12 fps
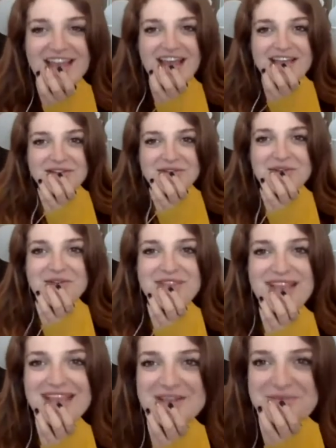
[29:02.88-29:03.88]
I don't know
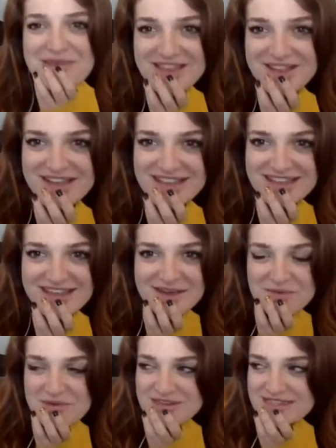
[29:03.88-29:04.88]
that I am either. I think
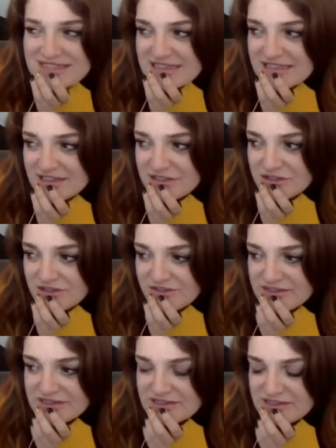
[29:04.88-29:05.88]
I'm always, like,
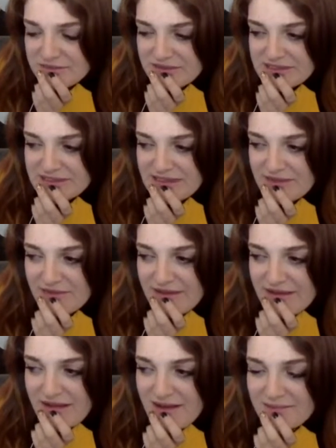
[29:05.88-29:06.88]
nervous that when I say I
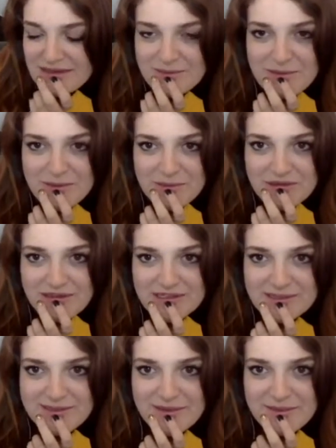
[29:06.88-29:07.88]
write comedy, people are going to
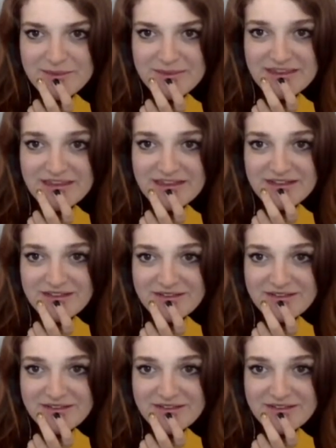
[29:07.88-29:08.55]
expect me to be, like,